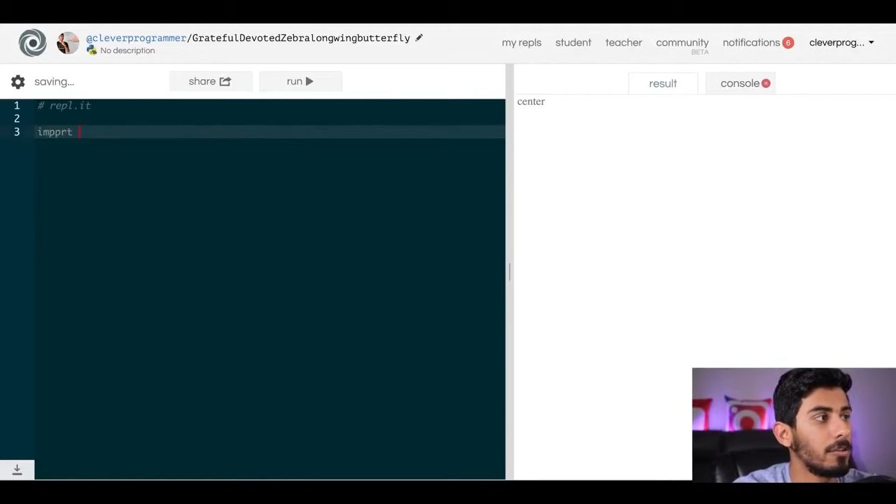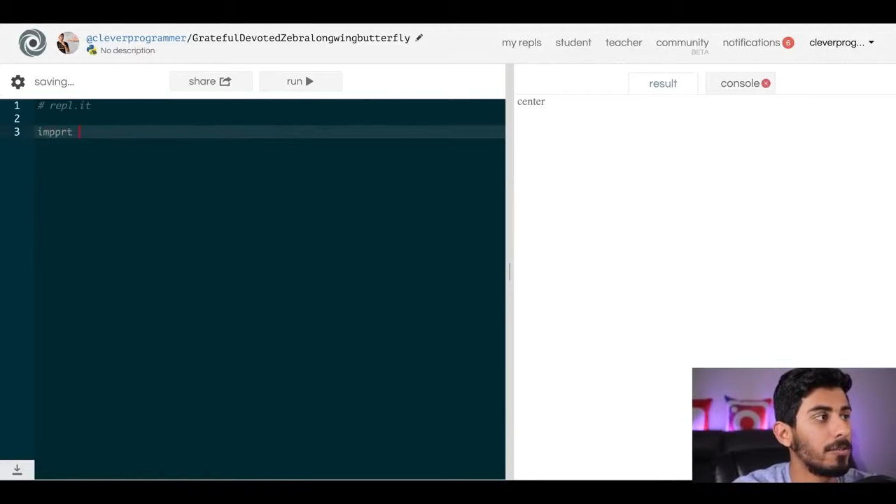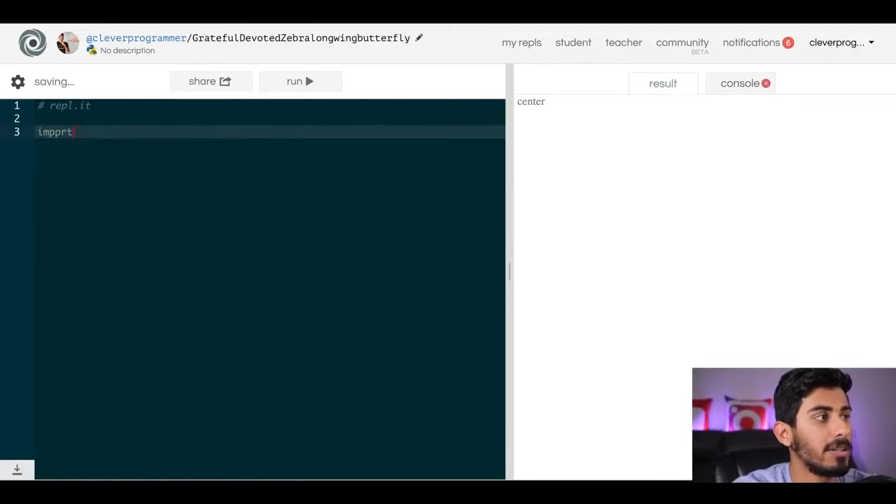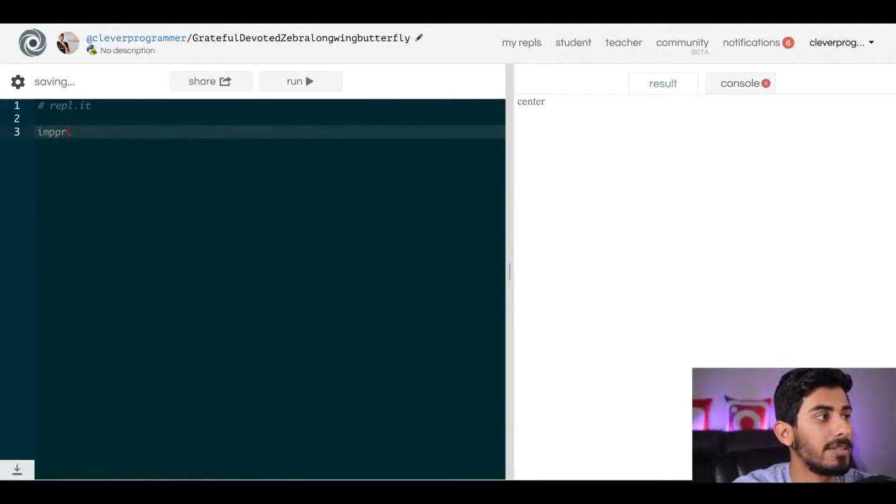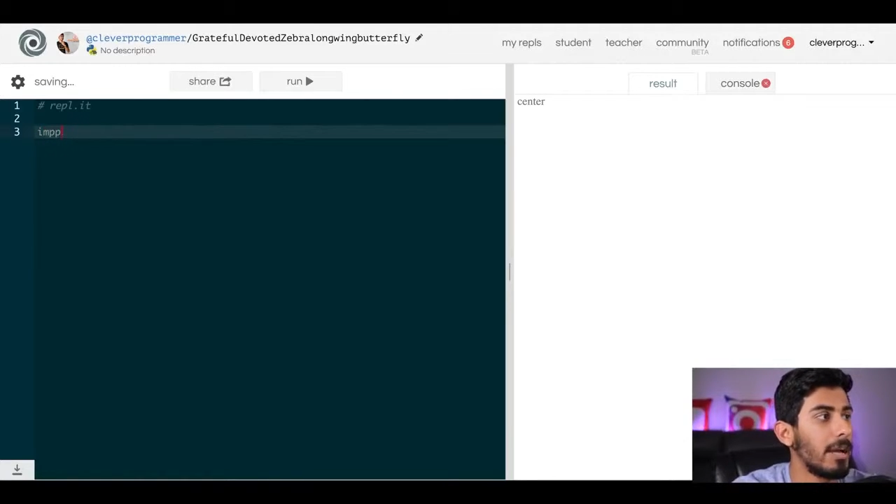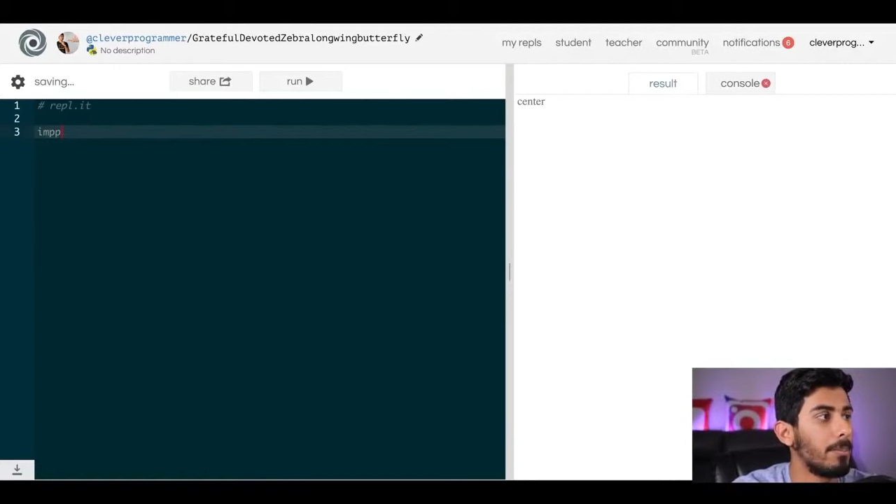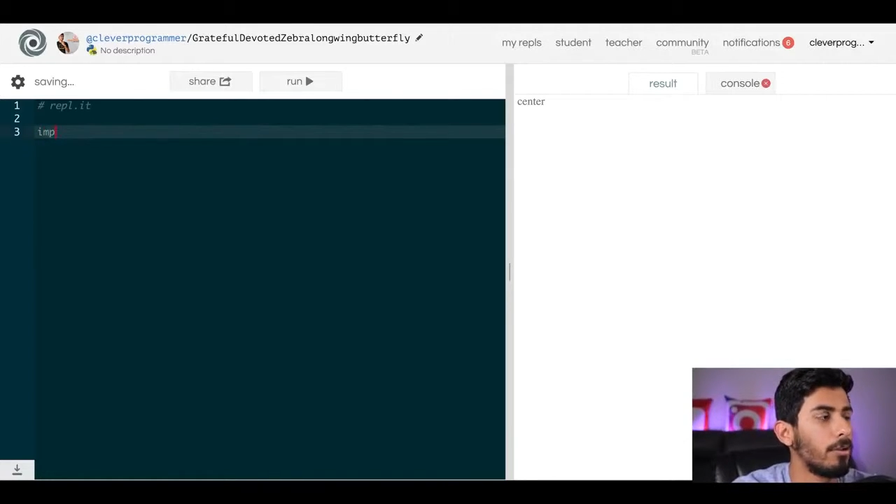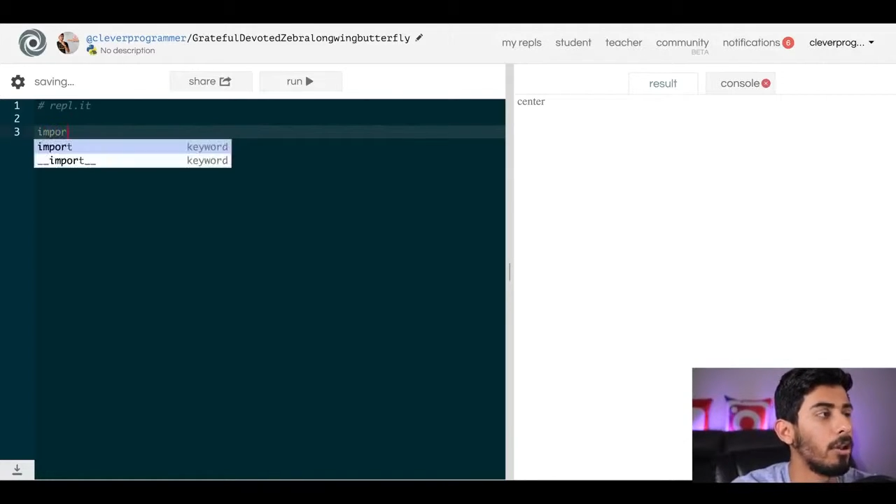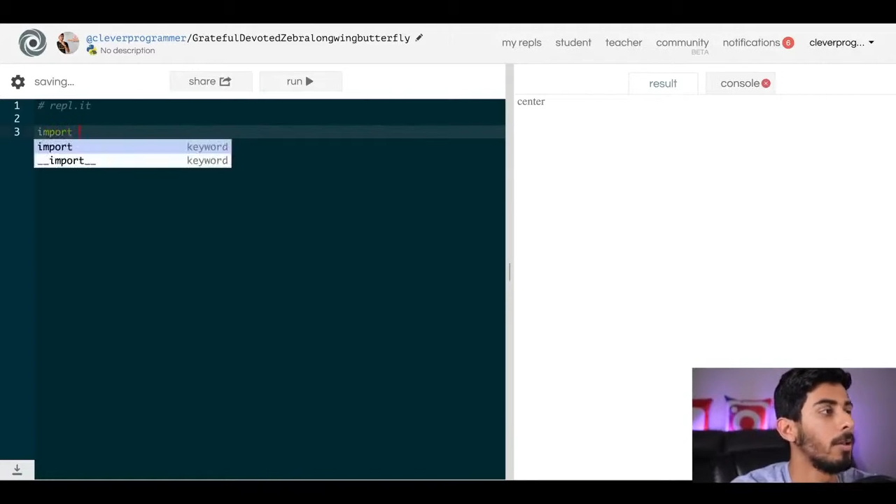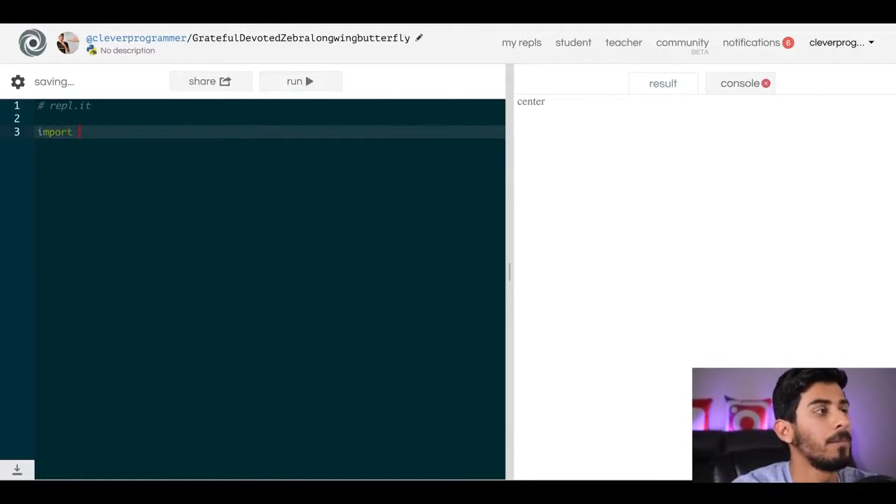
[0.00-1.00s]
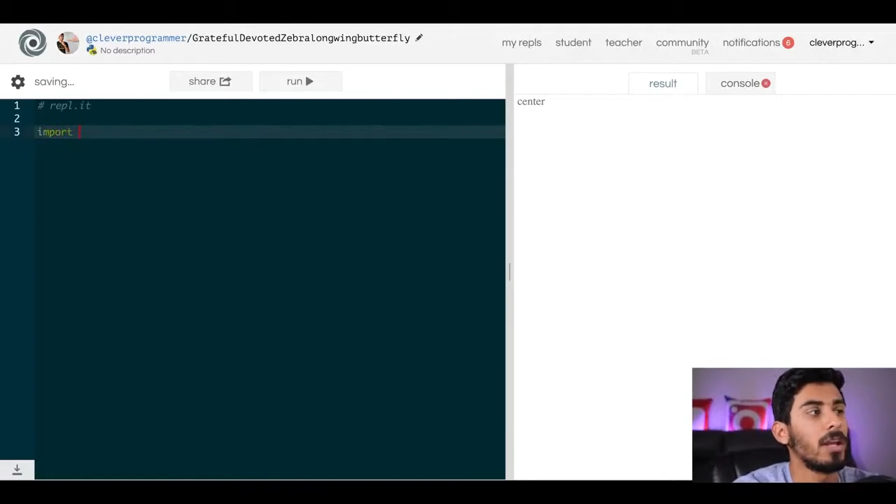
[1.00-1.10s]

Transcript: So for example,